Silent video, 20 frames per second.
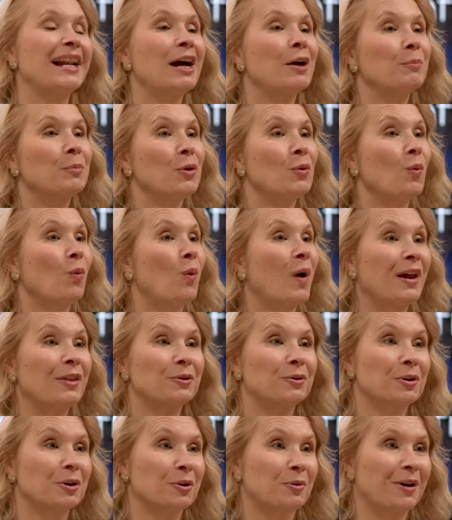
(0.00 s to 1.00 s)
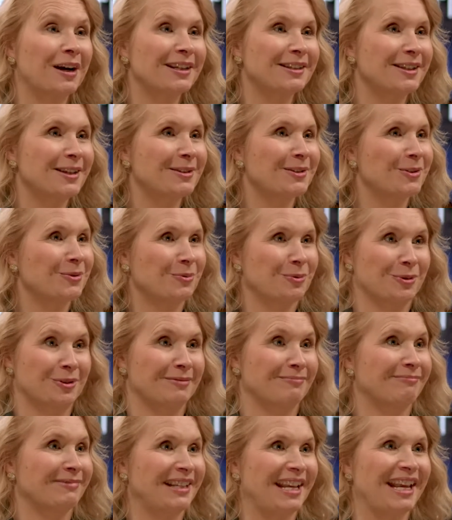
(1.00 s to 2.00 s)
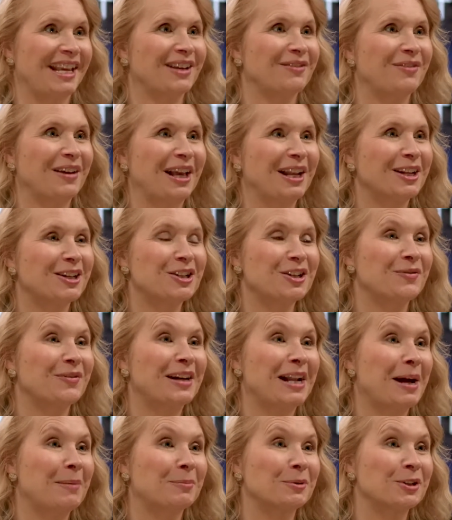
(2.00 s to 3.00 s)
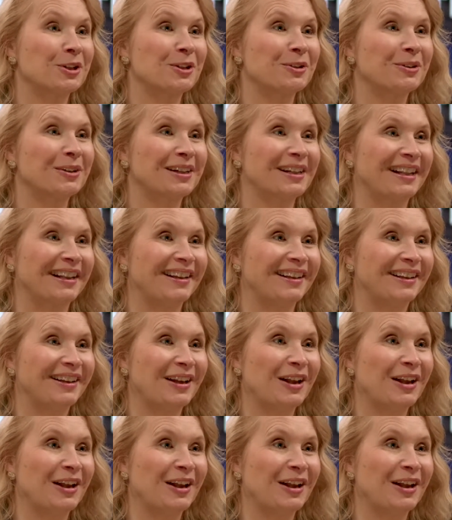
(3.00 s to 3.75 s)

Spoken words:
can help you weather a crisis or take advantage of an opportunity.